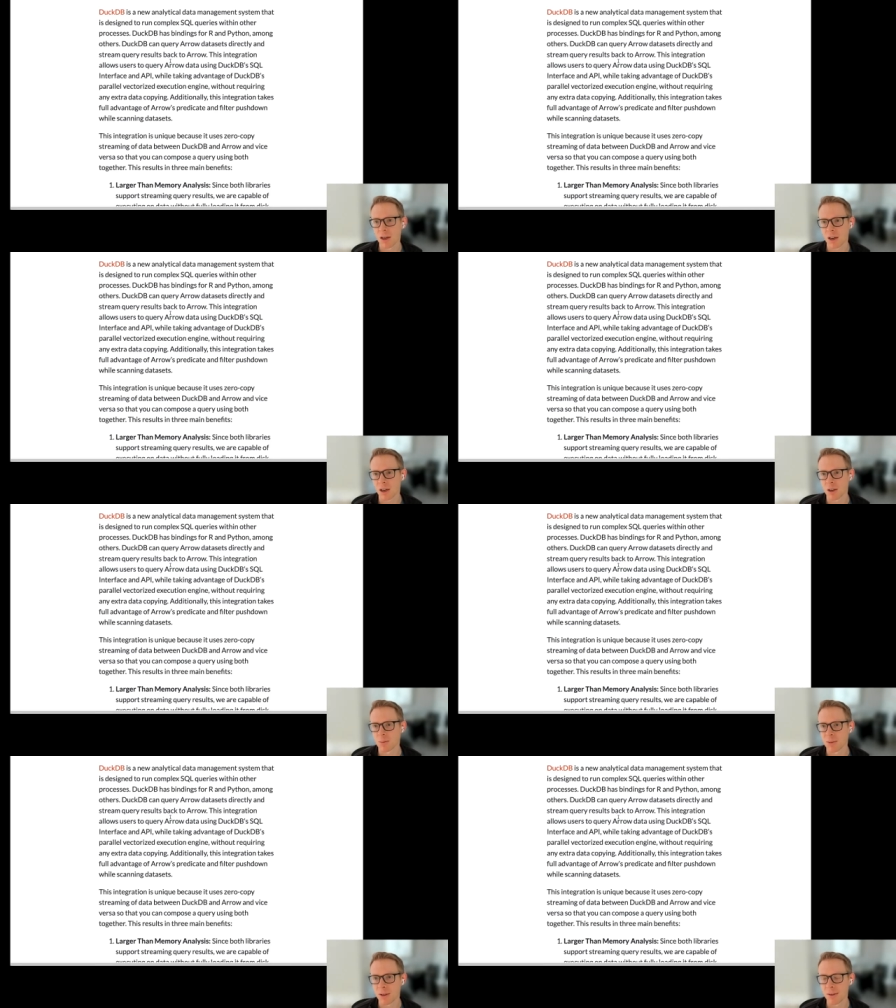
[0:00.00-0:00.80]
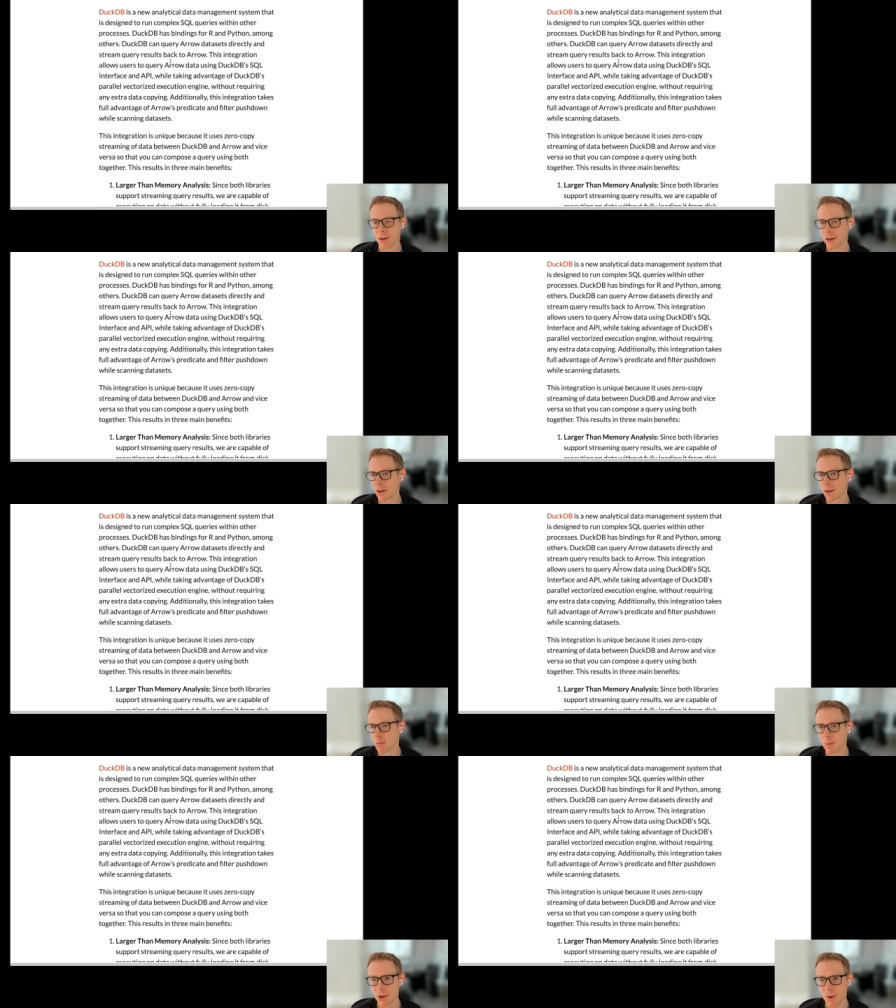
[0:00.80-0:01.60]
um, either
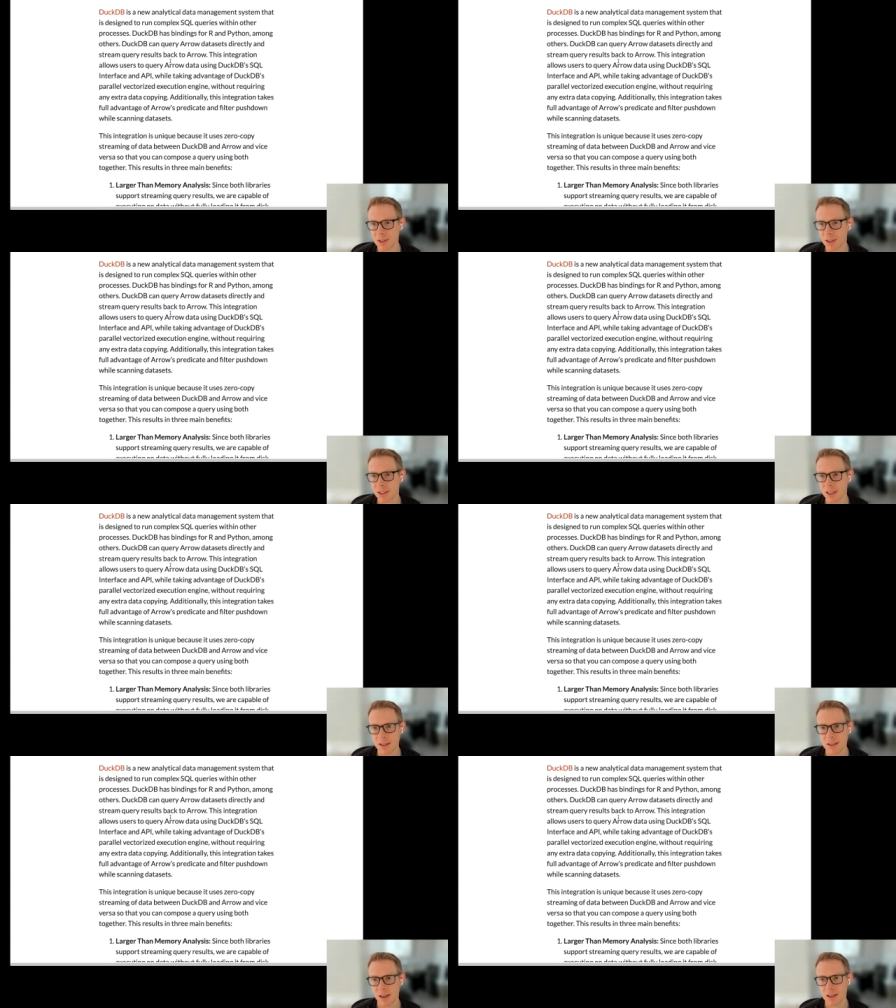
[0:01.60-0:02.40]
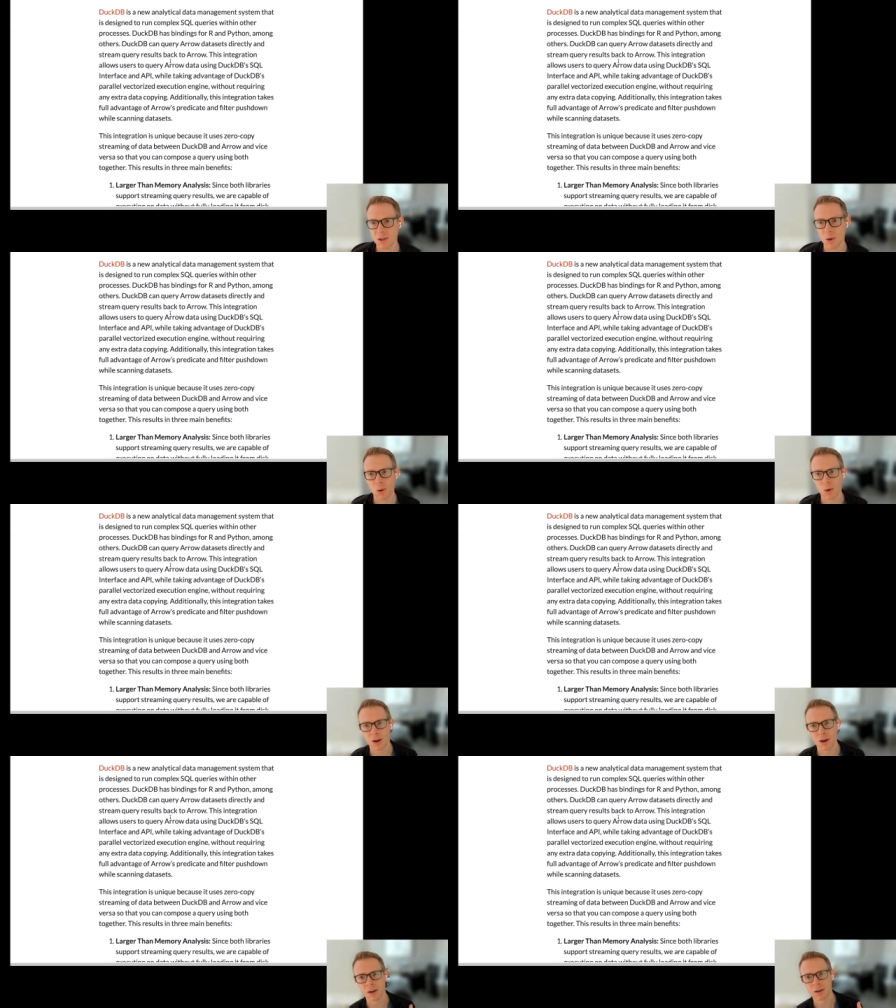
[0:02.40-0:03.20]
memory resident data sets
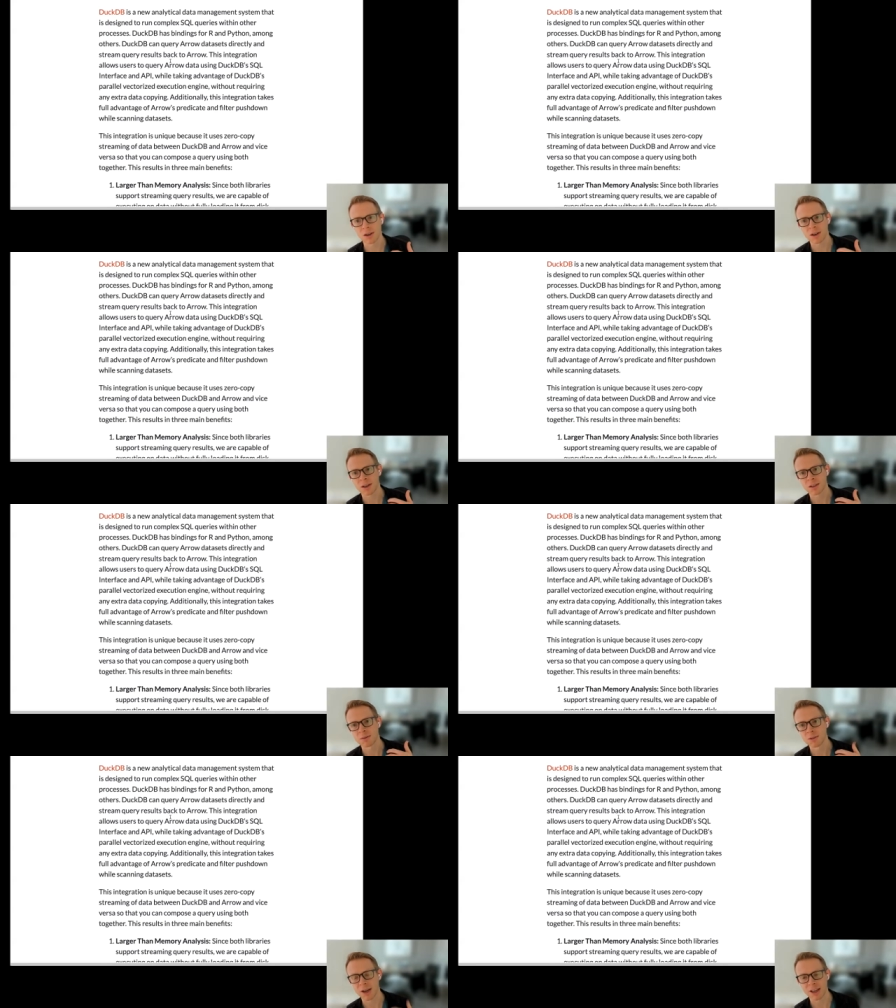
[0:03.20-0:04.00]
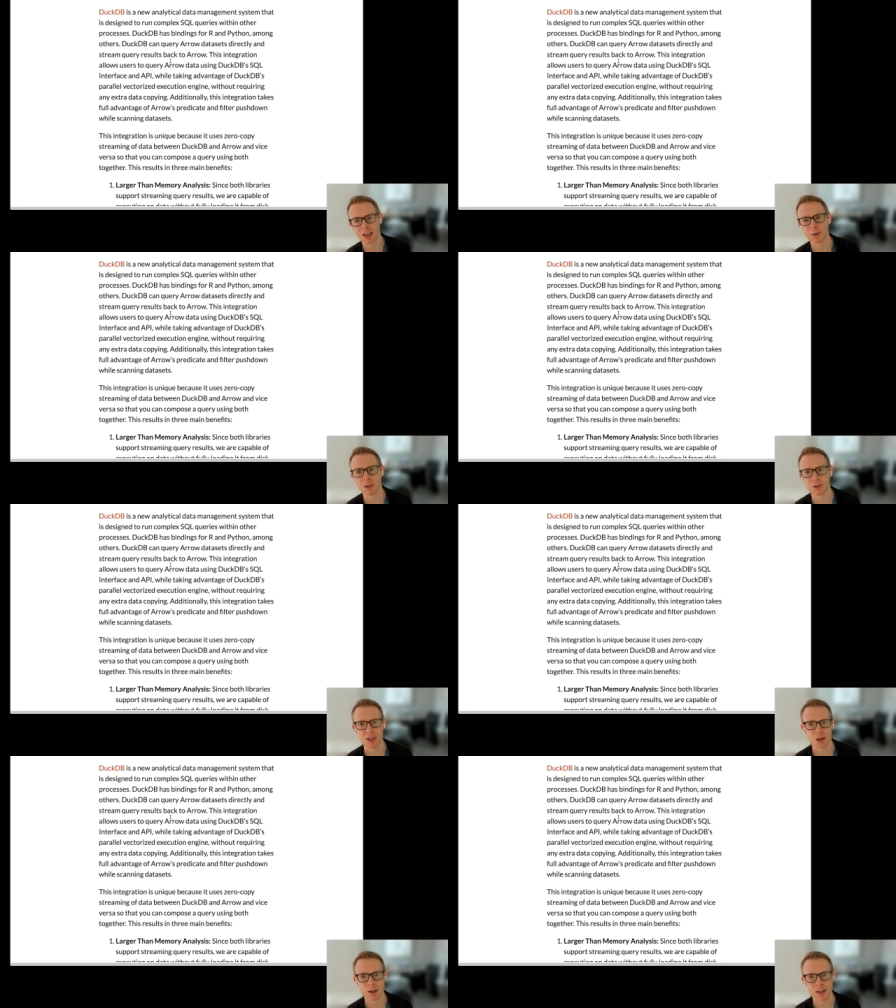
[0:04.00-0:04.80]
or uh, dynamically
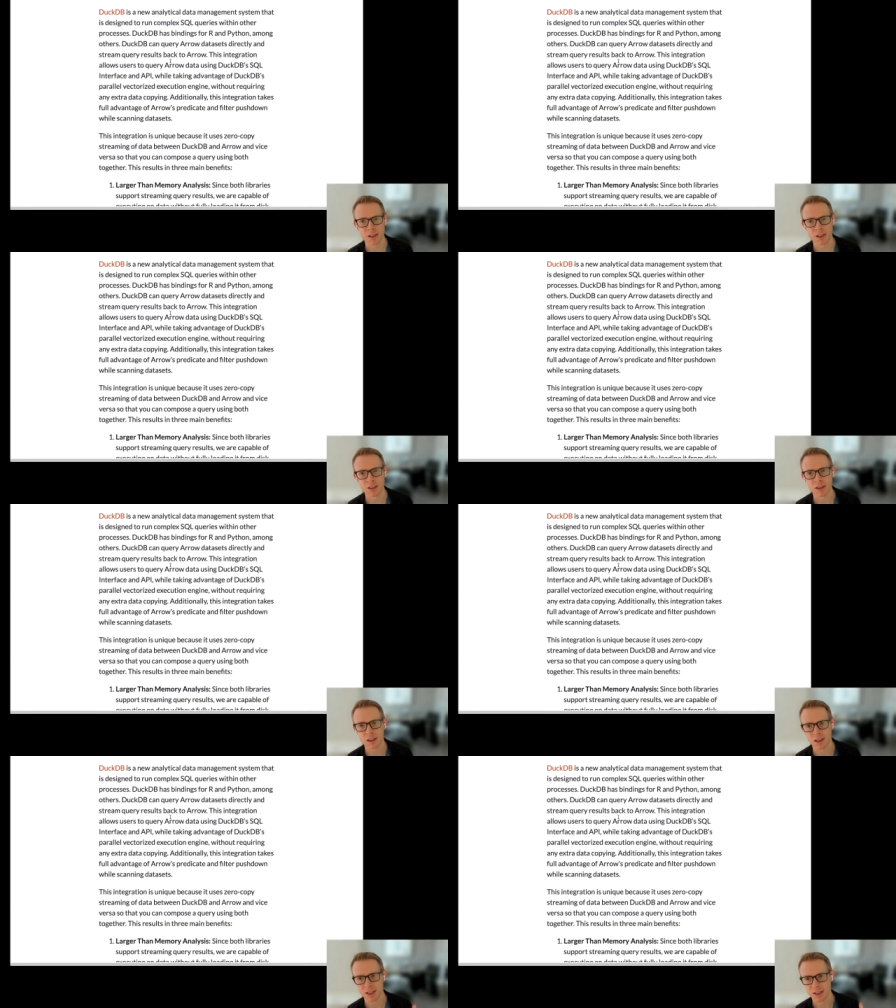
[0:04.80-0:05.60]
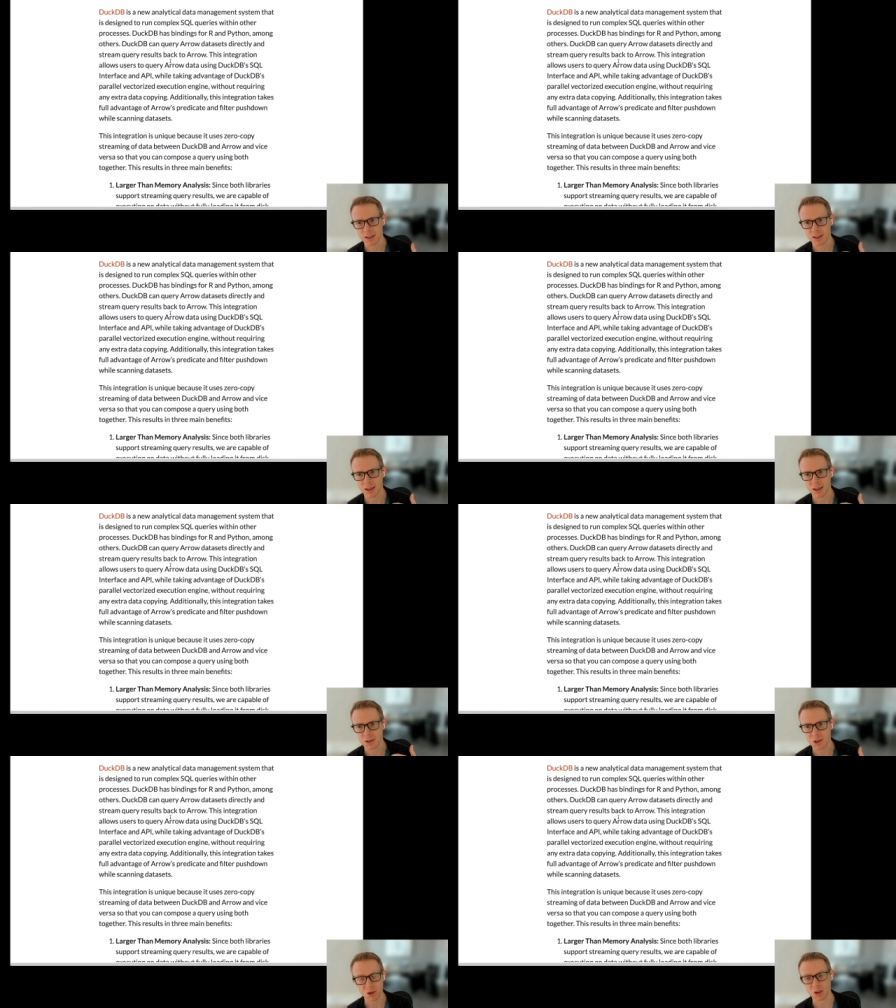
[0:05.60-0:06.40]
generated like
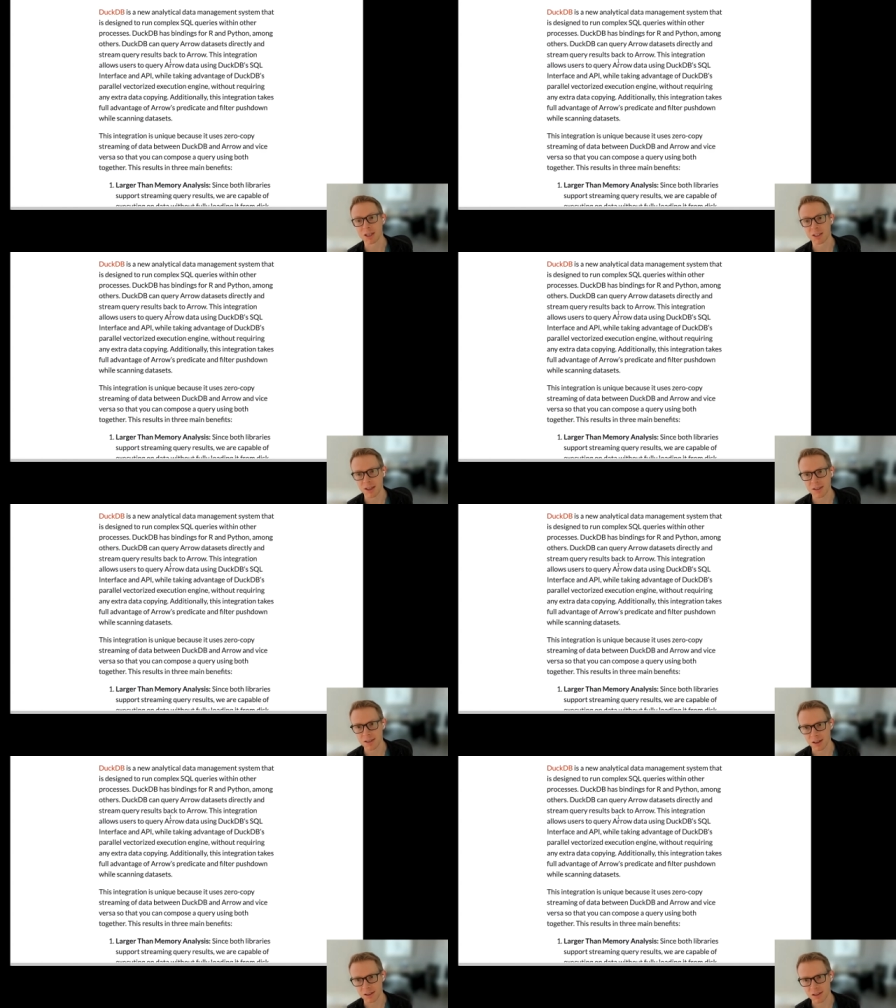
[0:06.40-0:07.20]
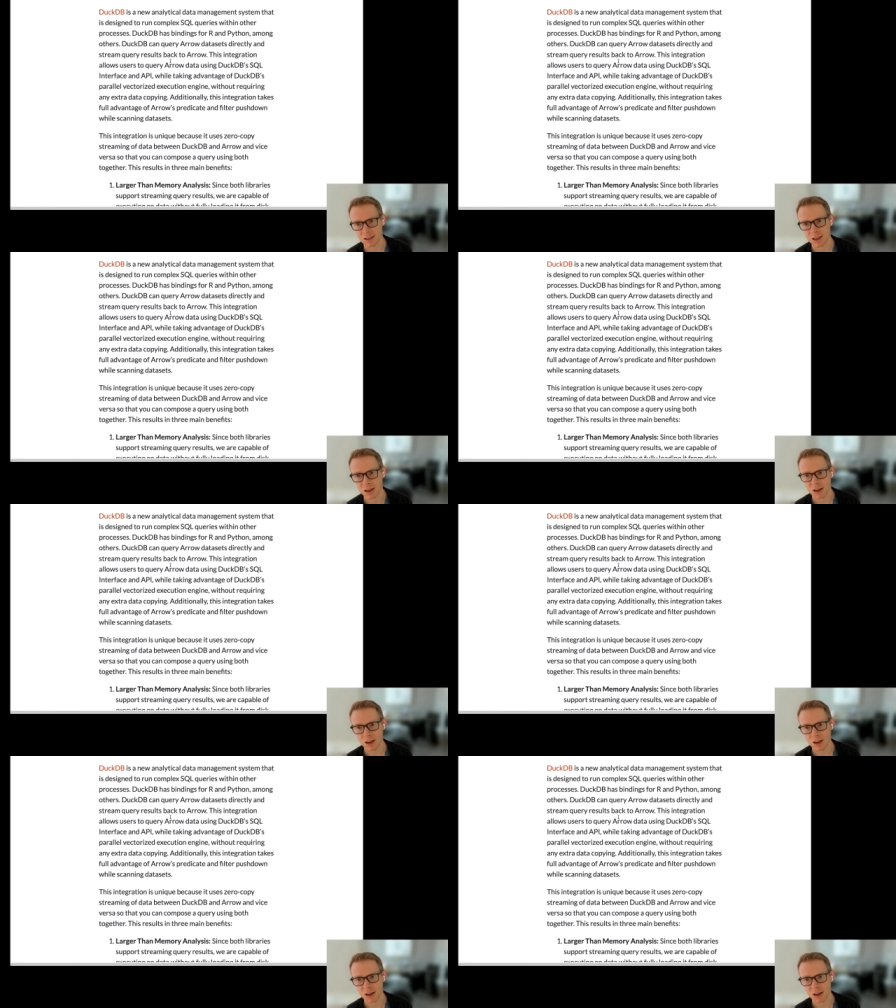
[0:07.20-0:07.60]
uh, streaming data sets.